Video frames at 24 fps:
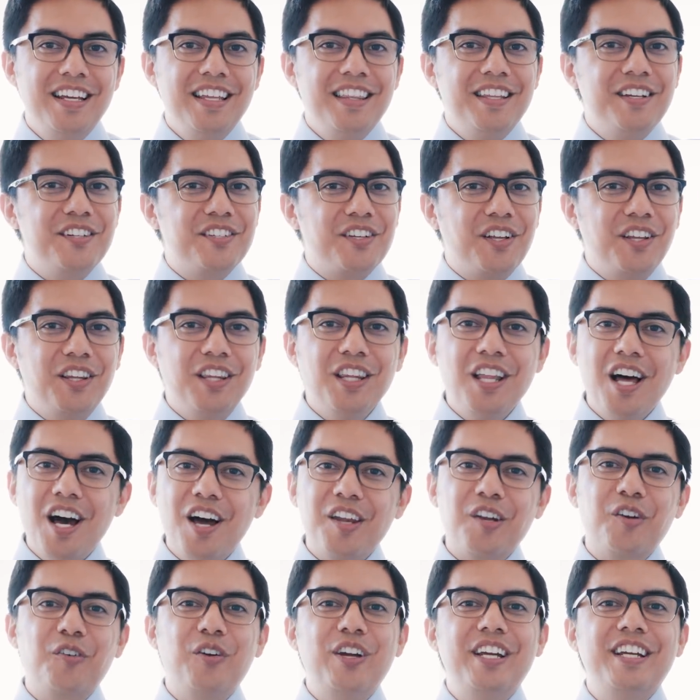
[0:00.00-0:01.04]
There's a lot
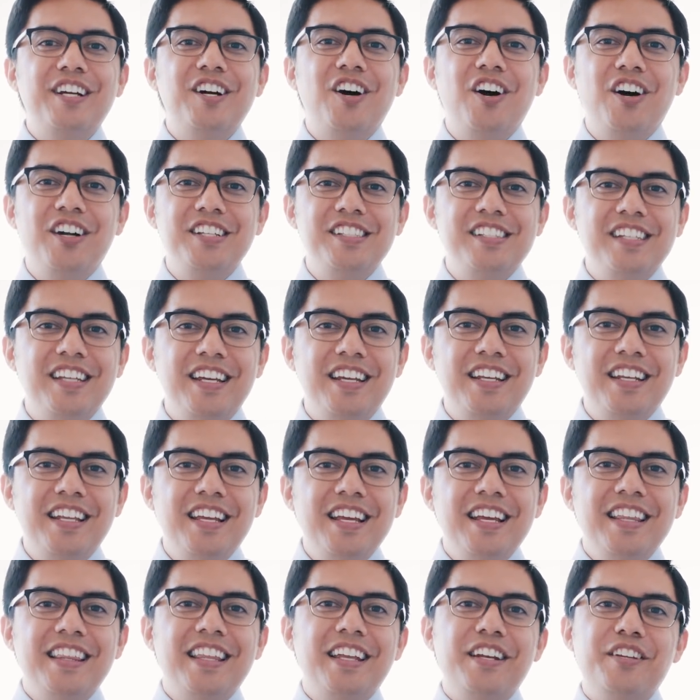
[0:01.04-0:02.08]
of great content
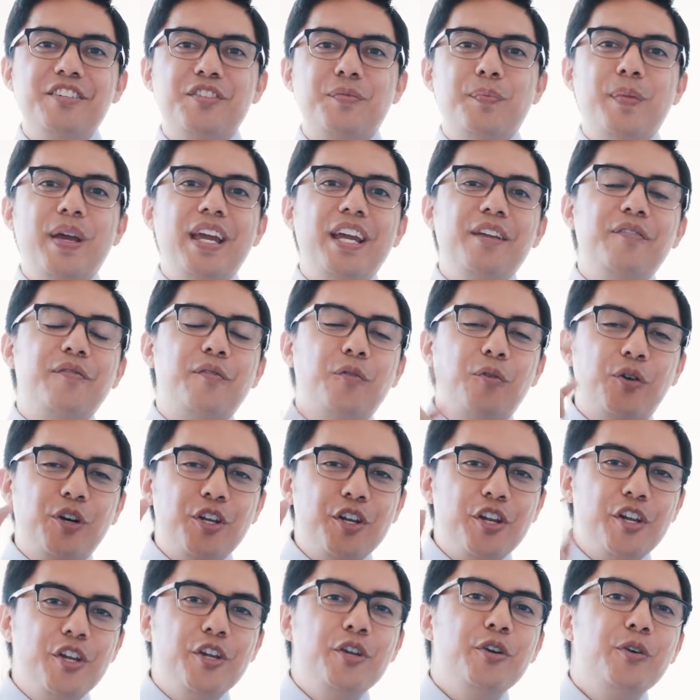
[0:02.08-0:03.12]
that is made for
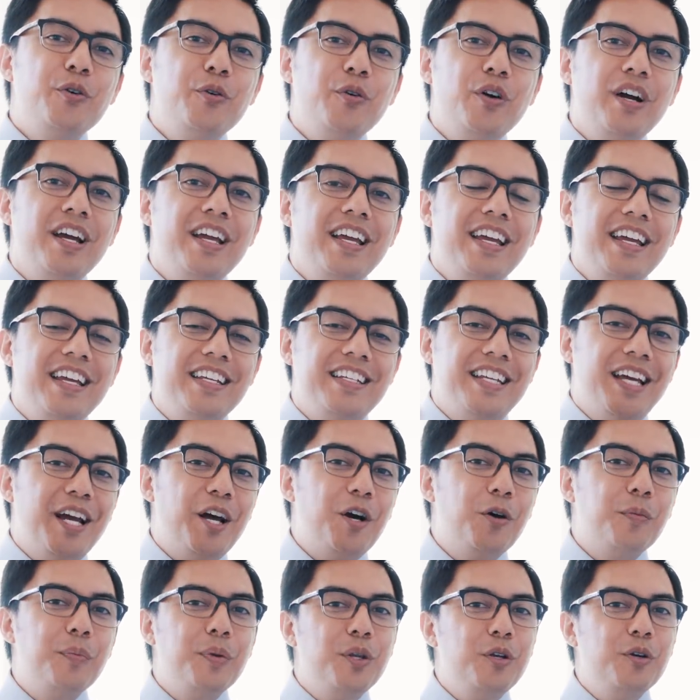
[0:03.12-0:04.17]
you and to
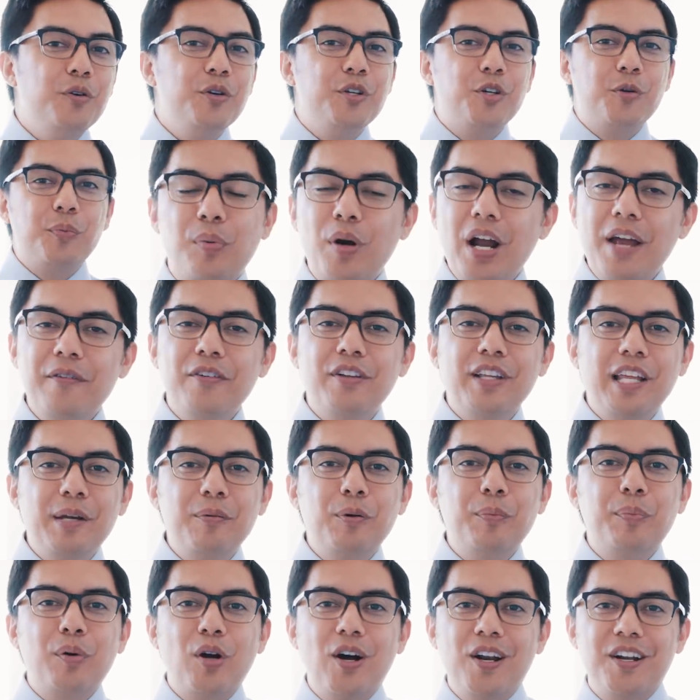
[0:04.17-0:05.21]
help you in your private
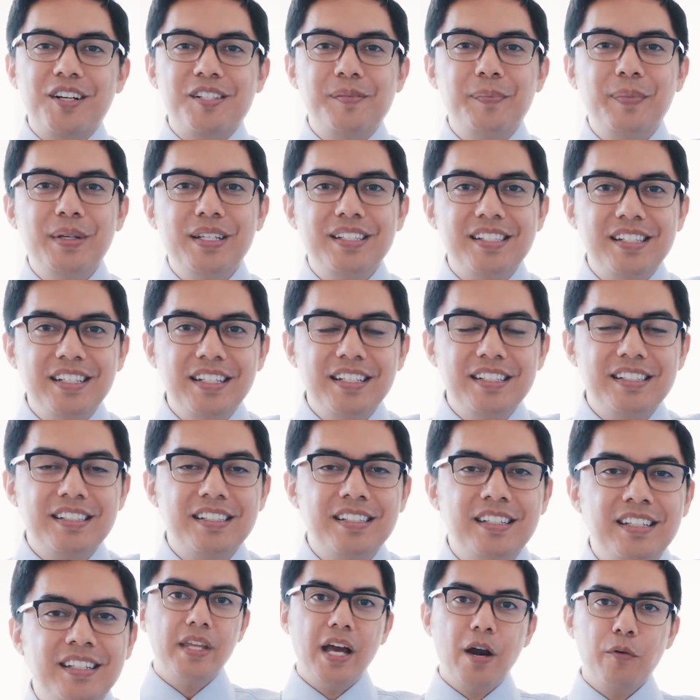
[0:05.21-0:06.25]
label products
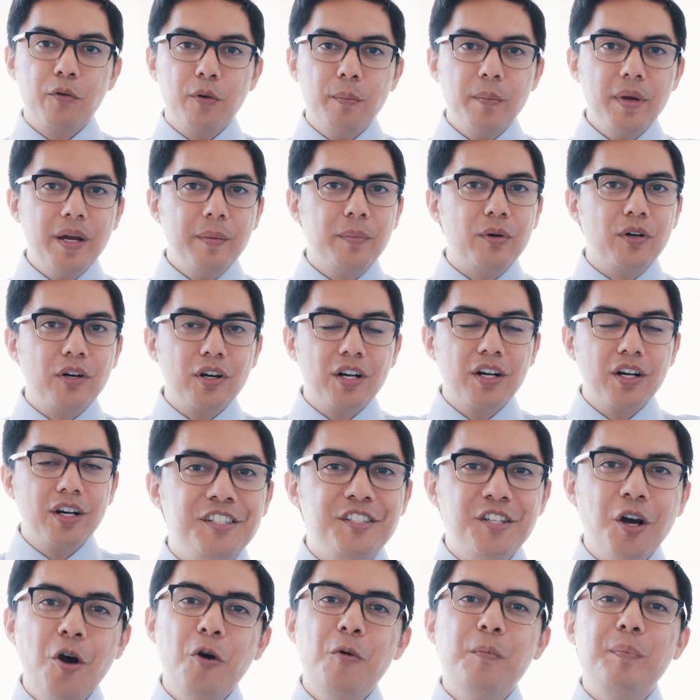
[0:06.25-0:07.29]
business. Now remember,
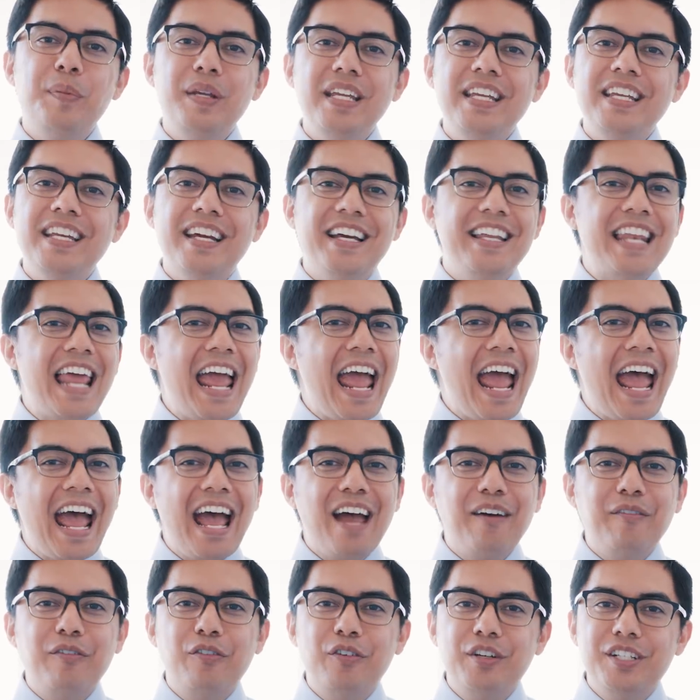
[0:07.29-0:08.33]
don't be an
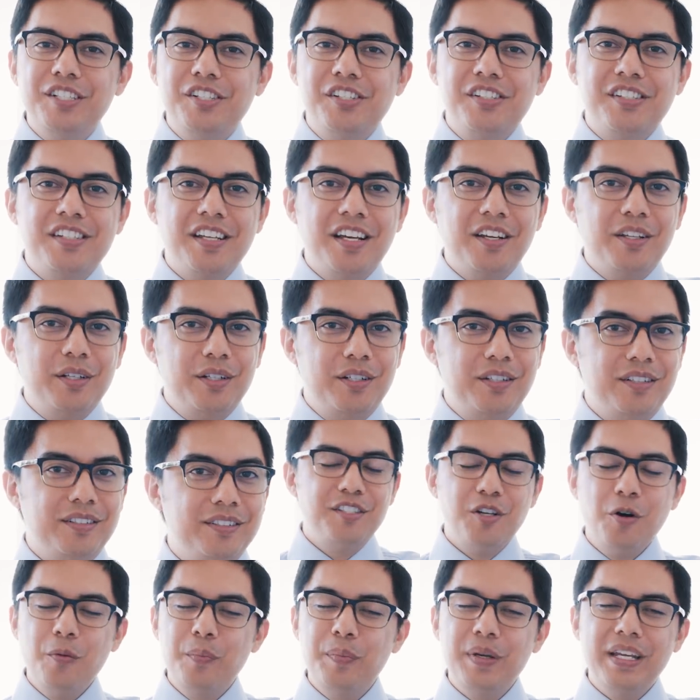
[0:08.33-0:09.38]
average seller.
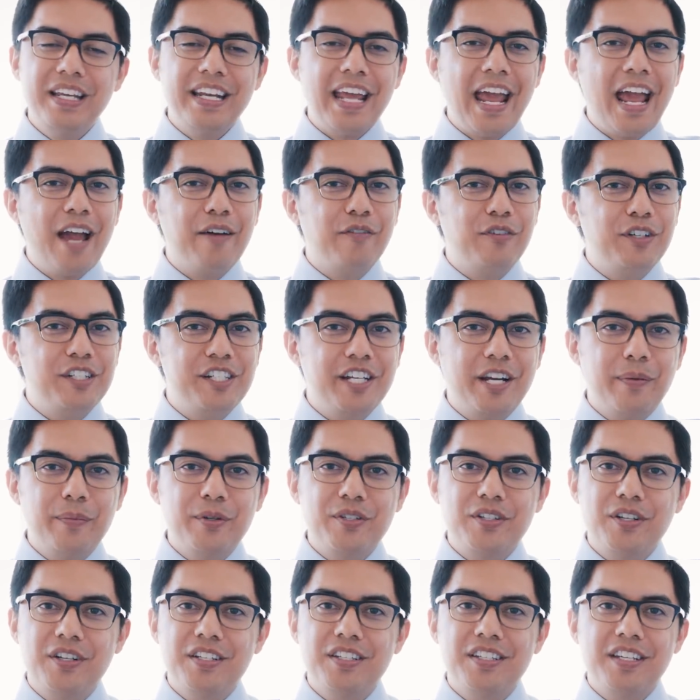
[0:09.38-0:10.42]
Don't be an average
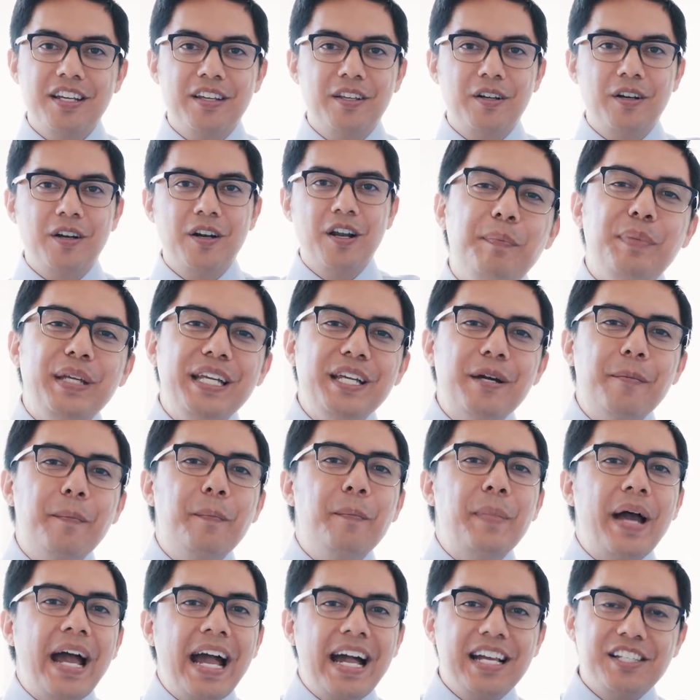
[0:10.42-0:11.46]
Amazon seller. Be a
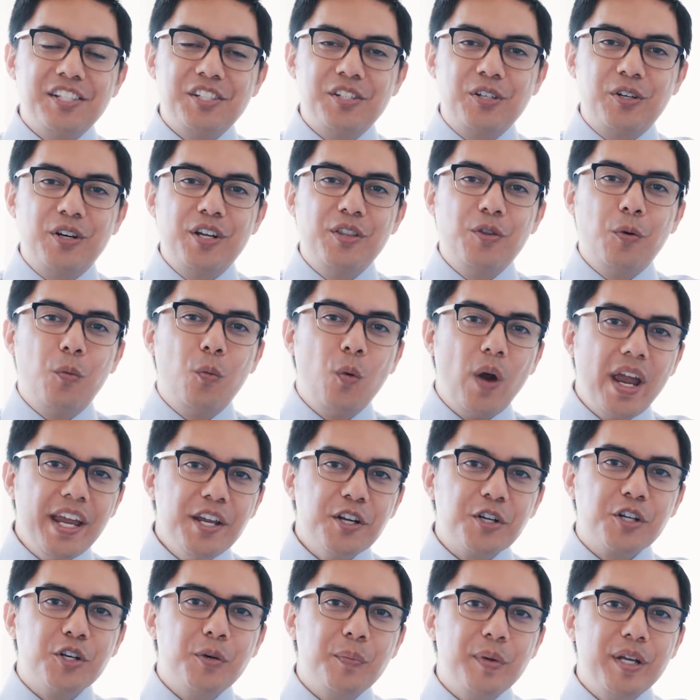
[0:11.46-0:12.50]
master, and the way
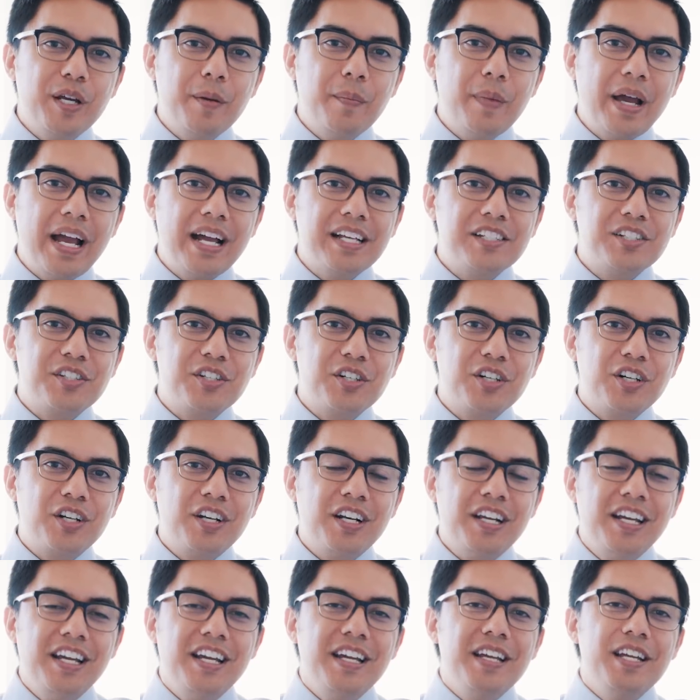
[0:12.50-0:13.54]
you're gonna be a master
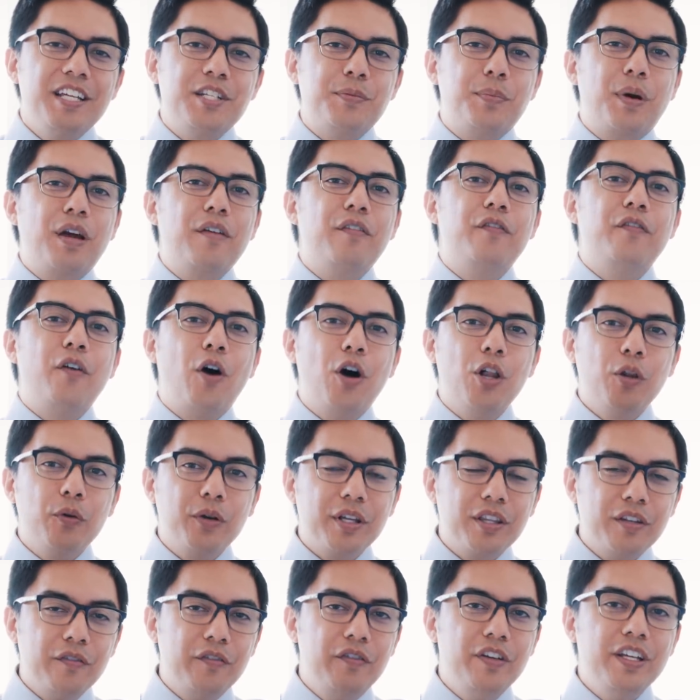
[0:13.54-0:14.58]
is by
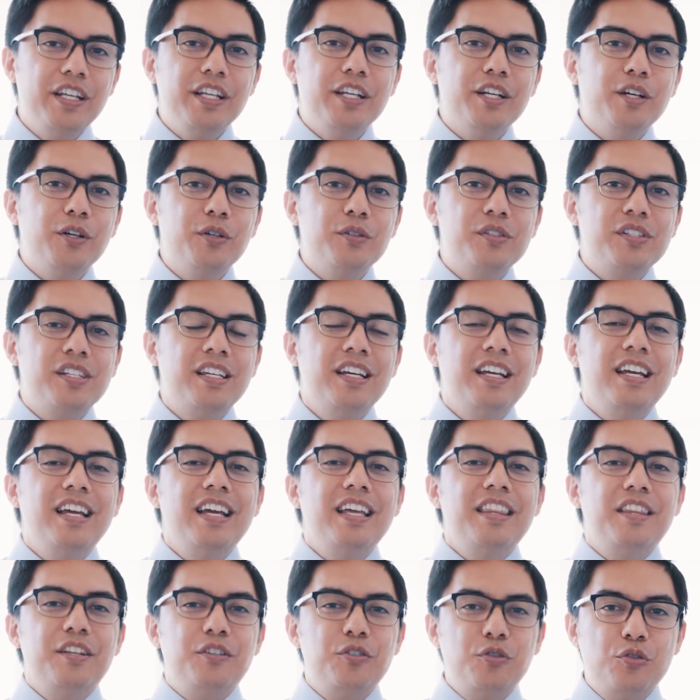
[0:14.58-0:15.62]
following the videos,
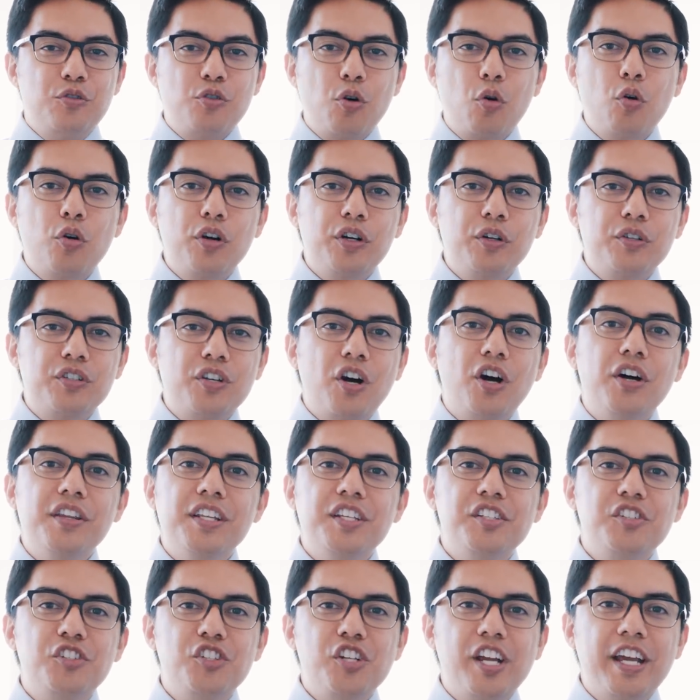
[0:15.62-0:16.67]
the tutorials on
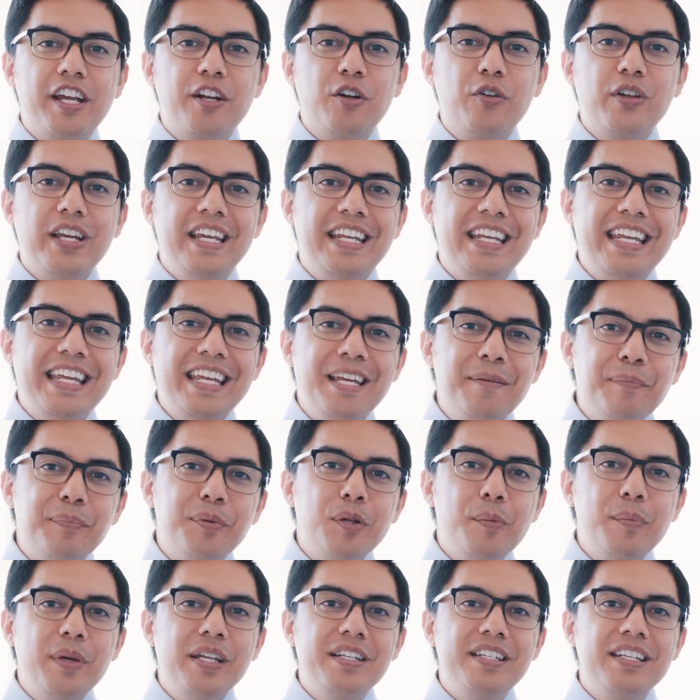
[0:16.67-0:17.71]
this channel, and
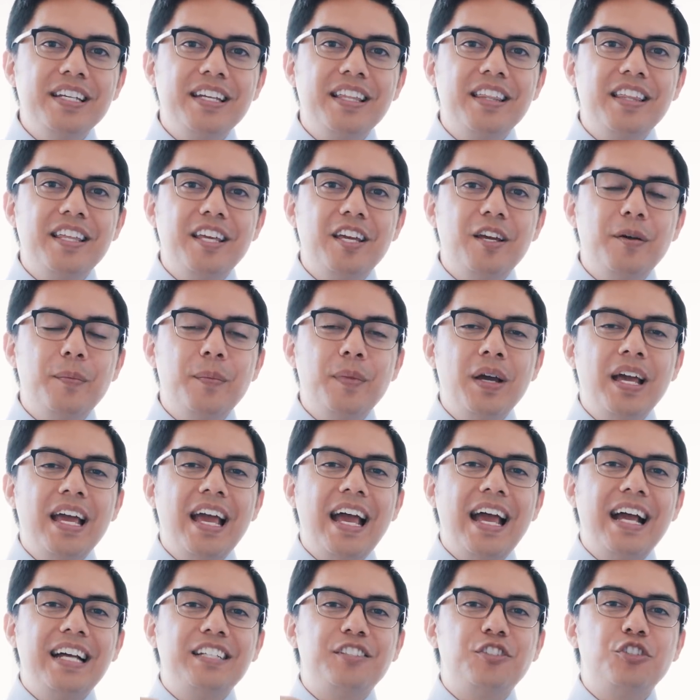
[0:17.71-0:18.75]
implementing them
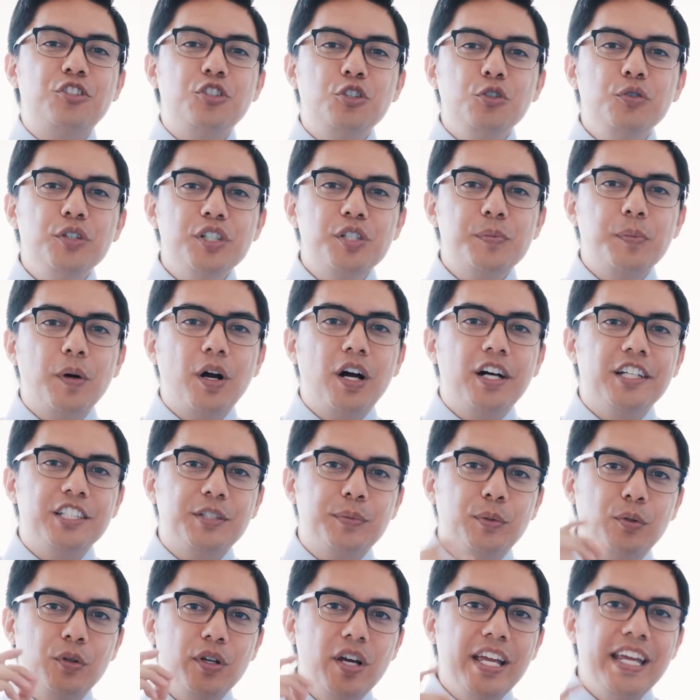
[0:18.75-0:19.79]
as soon as
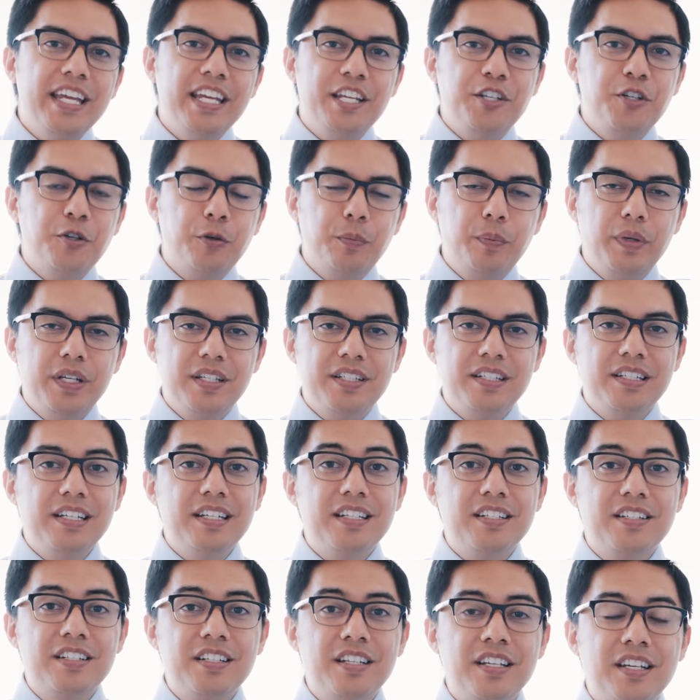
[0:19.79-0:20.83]
possible in your
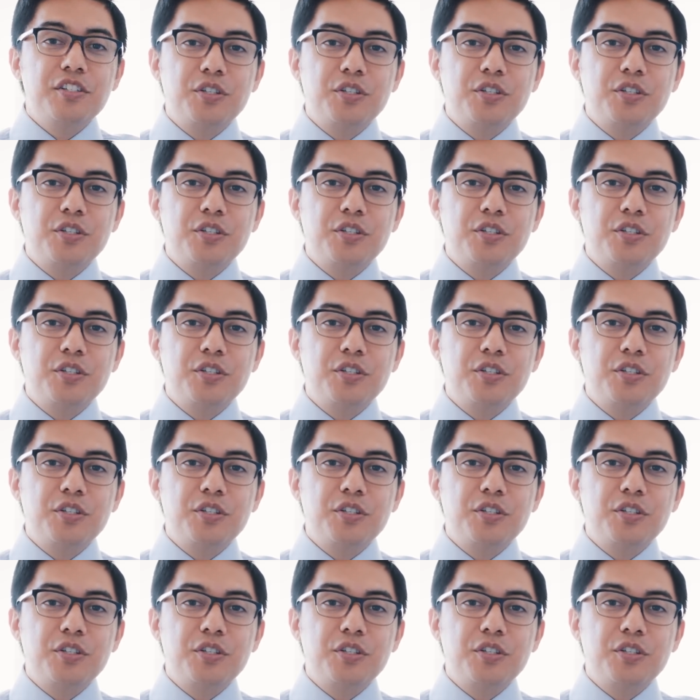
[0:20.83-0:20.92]
business.